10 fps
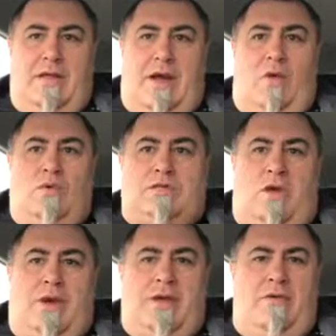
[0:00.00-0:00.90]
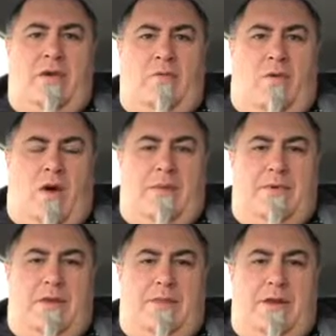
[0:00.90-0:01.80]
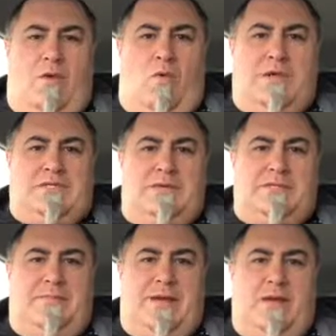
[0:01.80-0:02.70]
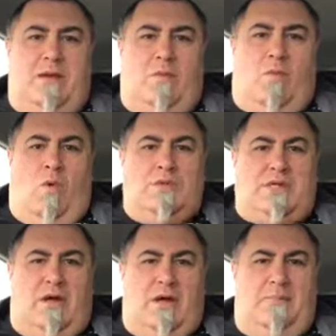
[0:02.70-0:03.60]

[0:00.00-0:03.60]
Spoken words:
And also, I don't know why, but there always seems to be a water